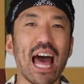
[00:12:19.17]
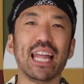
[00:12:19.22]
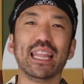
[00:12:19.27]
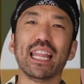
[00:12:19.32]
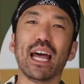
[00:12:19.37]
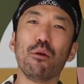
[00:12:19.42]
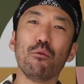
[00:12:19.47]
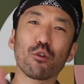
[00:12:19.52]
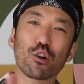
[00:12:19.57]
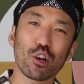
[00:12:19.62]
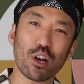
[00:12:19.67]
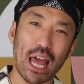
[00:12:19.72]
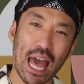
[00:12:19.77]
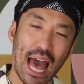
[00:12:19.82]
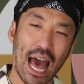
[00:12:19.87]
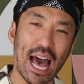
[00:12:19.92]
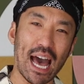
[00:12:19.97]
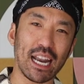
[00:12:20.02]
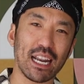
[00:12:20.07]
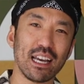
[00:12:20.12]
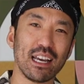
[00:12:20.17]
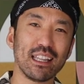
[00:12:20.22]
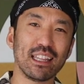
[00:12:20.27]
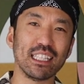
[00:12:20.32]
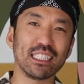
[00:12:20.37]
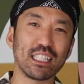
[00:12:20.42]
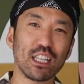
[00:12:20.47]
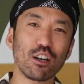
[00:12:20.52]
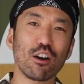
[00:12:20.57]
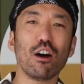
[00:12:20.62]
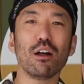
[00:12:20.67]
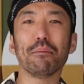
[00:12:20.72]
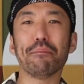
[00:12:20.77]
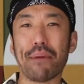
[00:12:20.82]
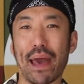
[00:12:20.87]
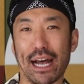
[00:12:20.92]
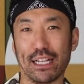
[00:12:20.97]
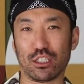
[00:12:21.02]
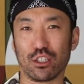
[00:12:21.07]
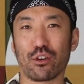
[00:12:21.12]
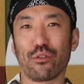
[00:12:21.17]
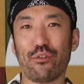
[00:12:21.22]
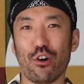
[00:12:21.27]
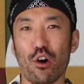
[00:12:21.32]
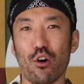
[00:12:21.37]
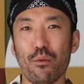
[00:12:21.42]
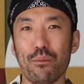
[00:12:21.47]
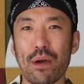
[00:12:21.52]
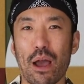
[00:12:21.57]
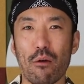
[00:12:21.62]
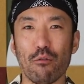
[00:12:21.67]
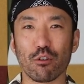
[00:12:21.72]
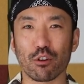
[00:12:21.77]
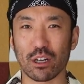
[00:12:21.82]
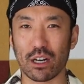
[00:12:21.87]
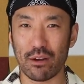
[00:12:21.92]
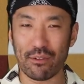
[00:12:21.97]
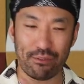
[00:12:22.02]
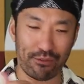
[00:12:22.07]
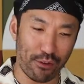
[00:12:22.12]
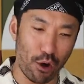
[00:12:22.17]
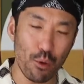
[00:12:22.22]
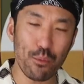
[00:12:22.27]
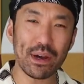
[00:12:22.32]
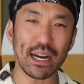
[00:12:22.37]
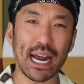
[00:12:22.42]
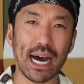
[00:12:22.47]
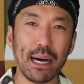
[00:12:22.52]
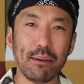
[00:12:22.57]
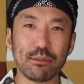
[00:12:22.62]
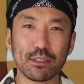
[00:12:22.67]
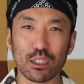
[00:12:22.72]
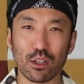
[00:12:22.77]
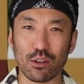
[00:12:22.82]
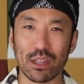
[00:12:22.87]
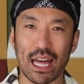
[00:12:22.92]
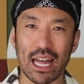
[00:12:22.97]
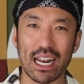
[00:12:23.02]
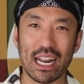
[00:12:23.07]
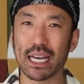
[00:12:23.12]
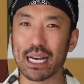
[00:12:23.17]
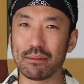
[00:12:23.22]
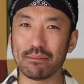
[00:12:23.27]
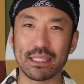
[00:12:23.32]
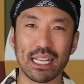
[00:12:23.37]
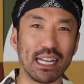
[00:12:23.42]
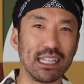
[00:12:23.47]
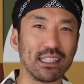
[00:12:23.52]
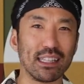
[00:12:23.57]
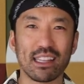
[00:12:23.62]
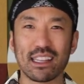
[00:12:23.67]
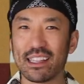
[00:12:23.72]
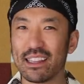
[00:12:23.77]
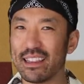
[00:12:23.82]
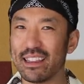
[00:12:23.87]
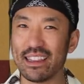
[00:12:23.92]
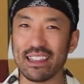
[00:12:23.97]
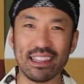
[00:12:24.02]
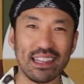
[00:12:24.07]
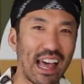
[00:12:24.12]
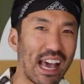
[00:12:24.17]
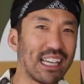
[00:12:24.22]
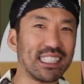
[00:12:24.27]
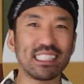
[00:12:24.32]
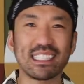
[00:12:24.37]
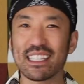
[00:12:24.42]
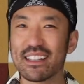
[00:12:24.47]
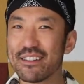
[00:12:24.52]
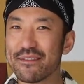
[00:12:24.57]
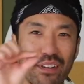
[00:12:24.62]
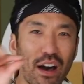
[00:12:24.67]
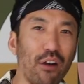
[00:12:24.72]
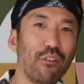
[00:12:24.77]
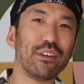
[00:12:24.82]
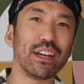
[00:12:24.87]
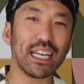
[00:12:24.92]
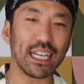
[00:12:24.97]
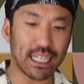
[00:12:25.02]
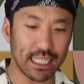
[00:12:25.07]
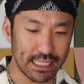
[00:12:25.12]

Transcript: and then we're gonna add this thing called magic foam, and we're gonna foam it up so that it becomes that nice velvety